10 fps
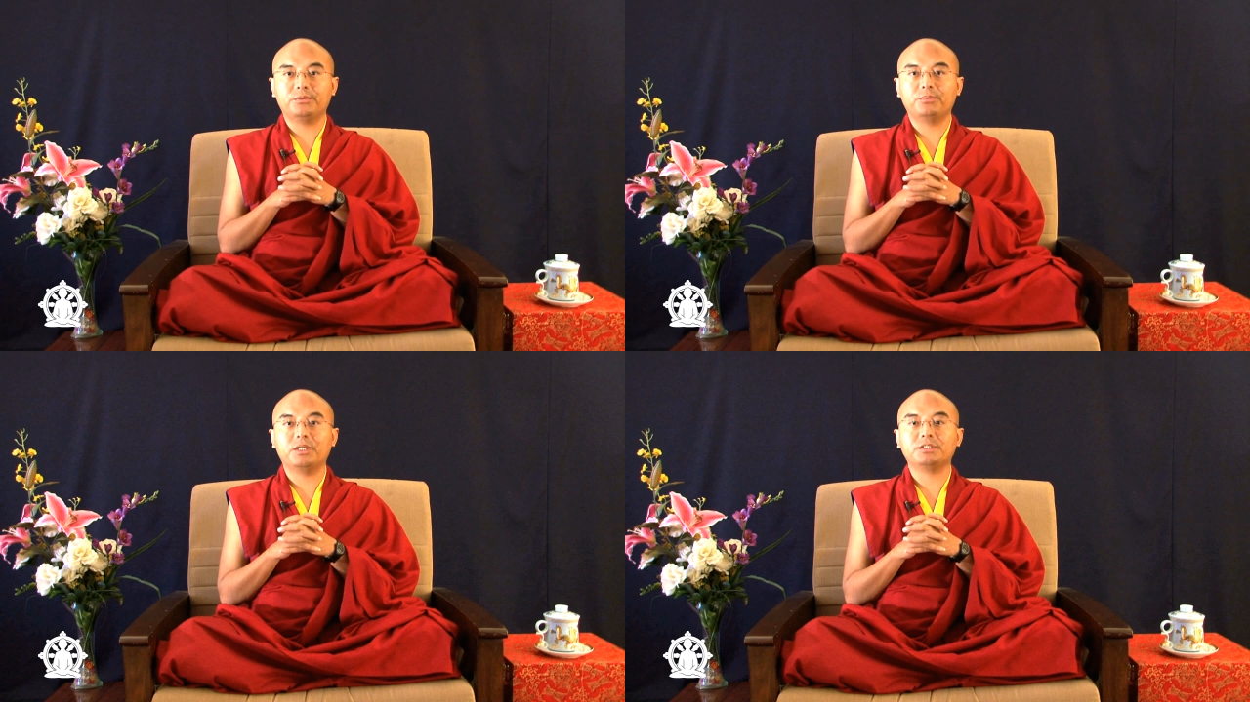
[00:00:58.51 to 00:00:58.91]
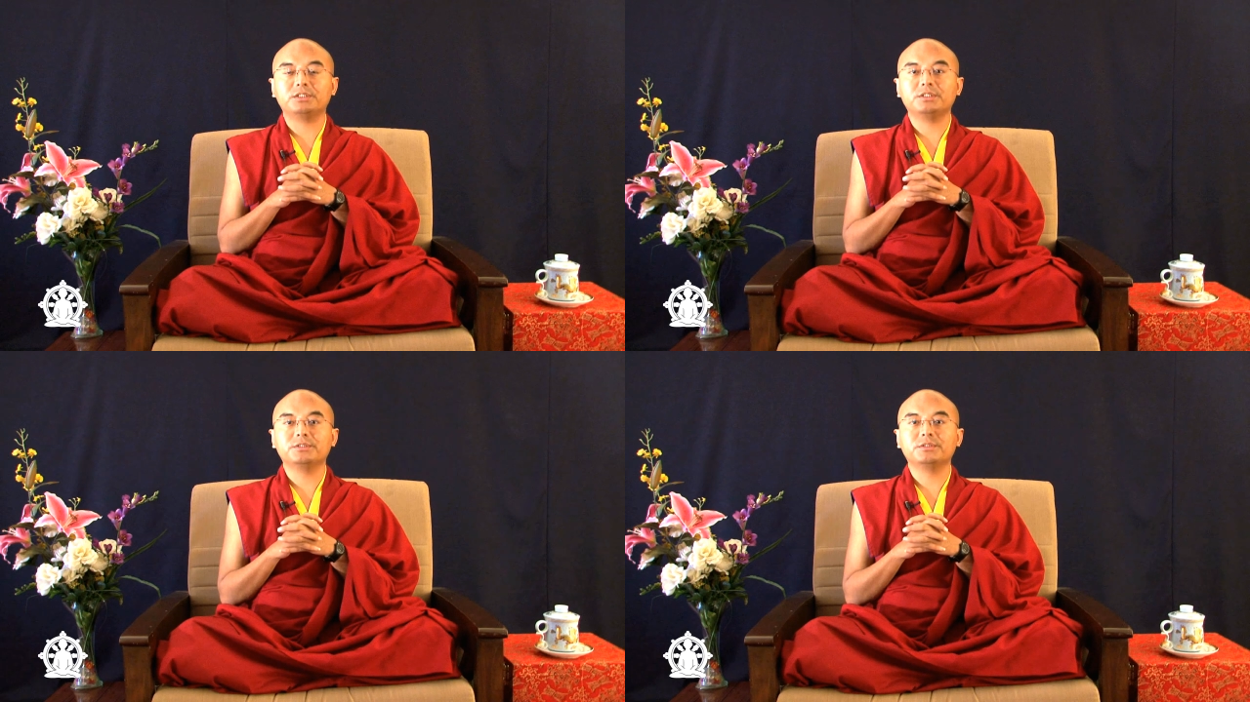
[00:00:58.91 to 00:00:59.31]

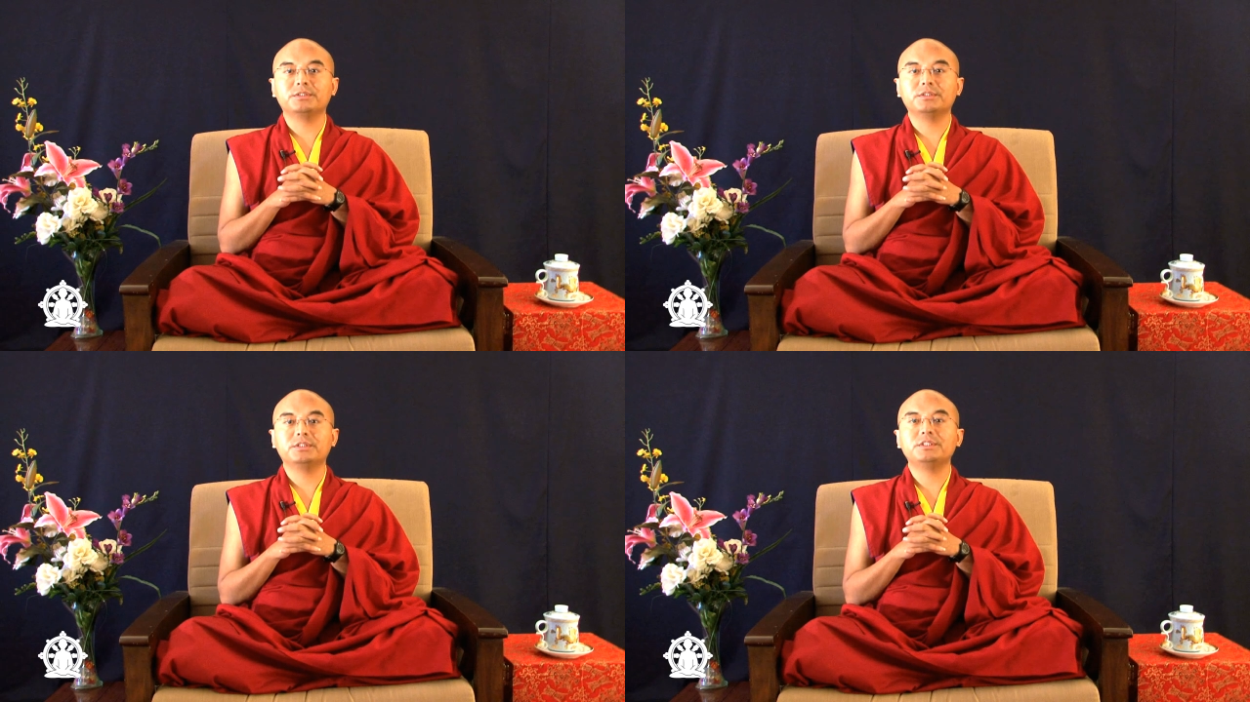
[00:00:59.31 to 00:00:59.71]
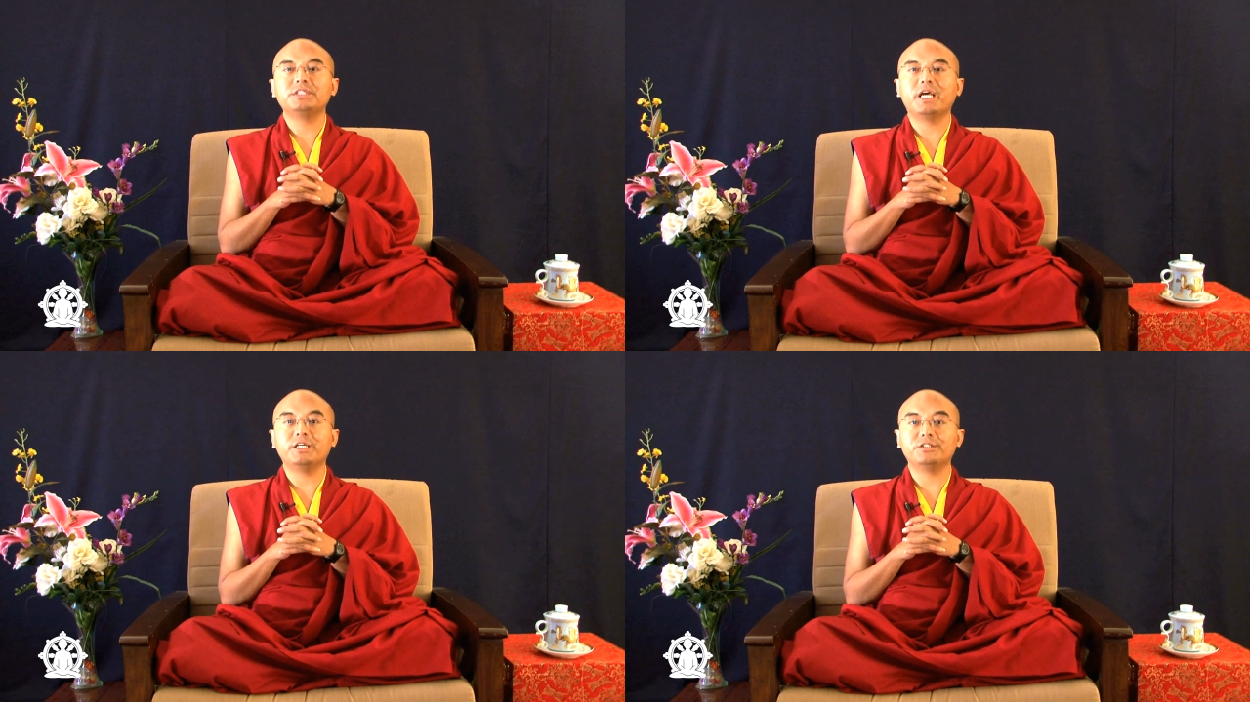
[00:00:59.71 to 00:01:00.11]
was
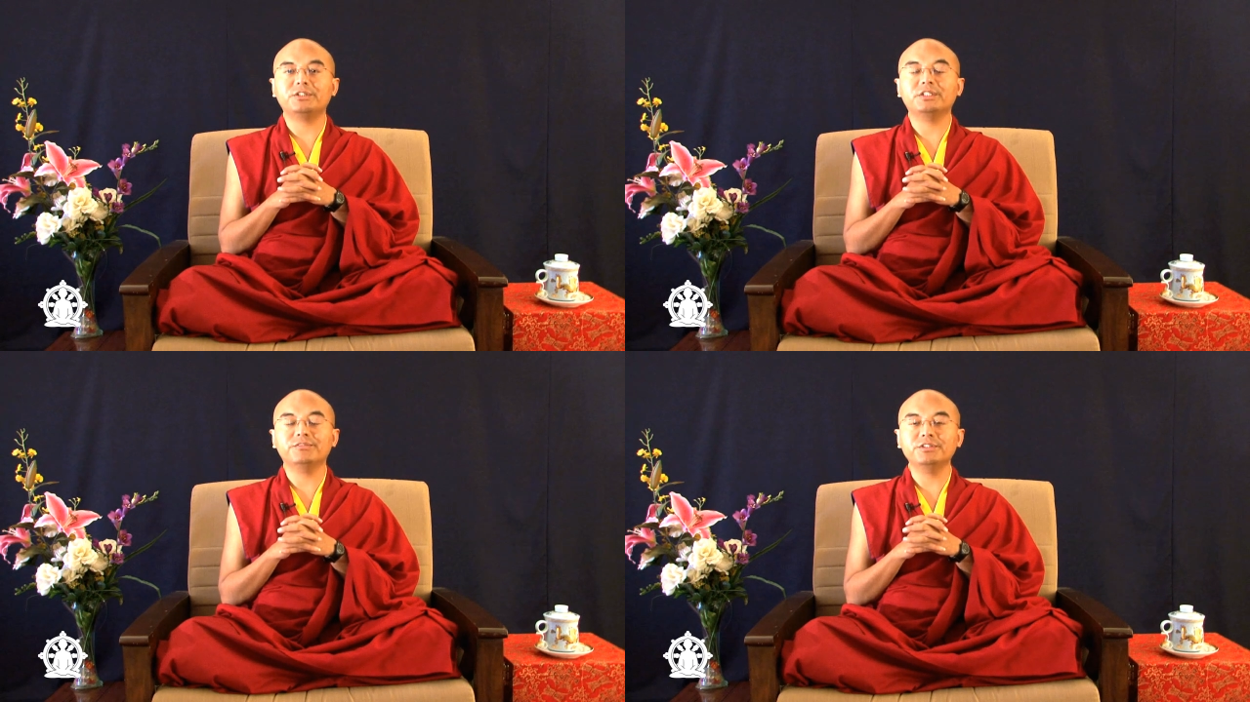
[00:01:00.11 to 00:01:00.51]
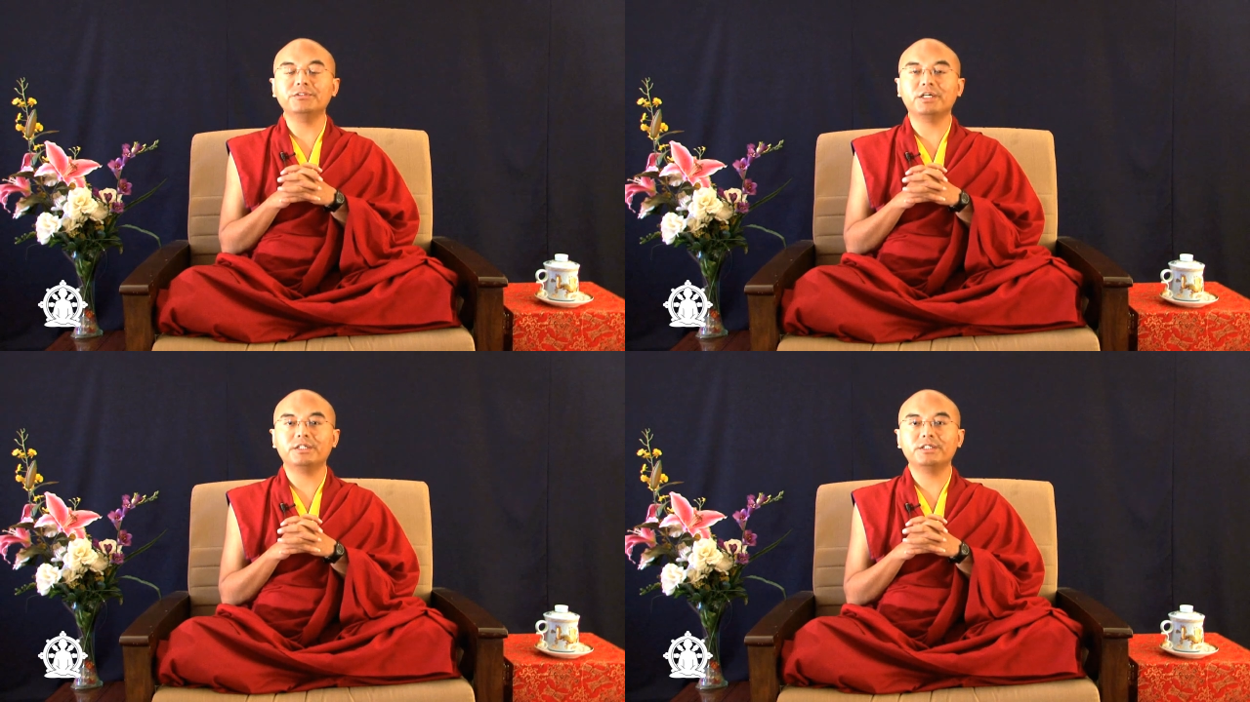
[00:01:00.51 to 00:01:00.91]
treasure
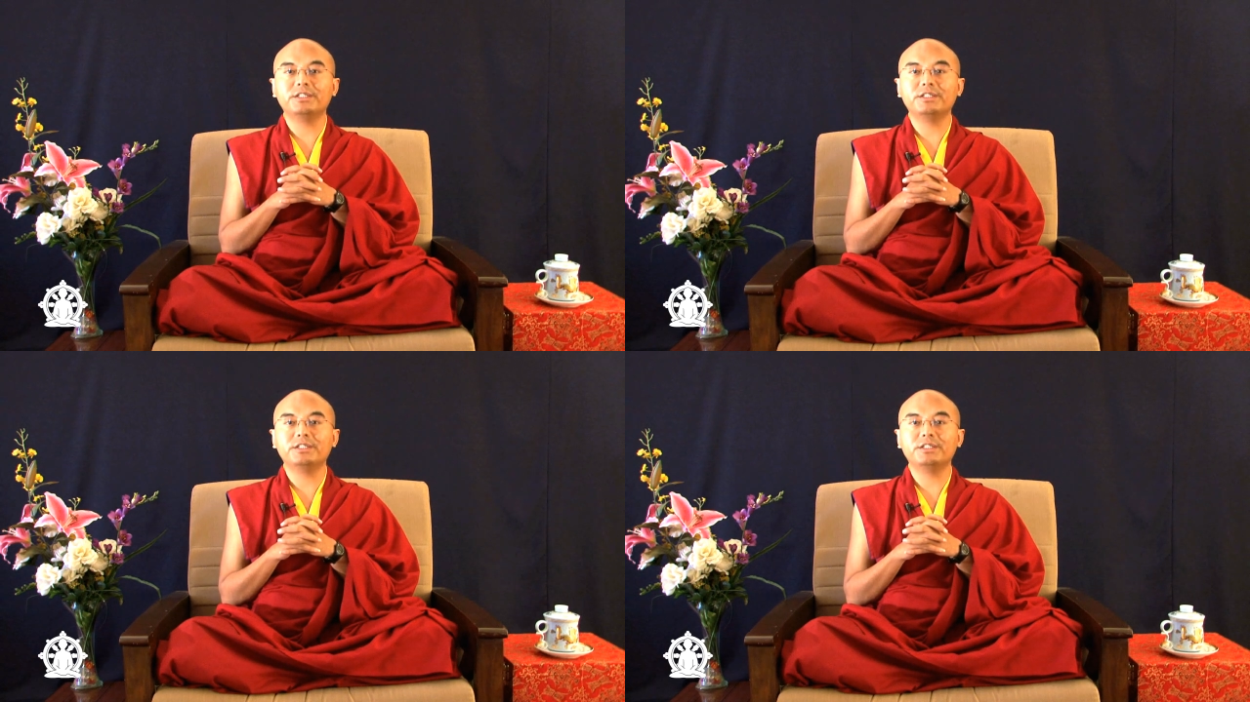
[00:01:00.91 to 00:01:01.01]
revealer,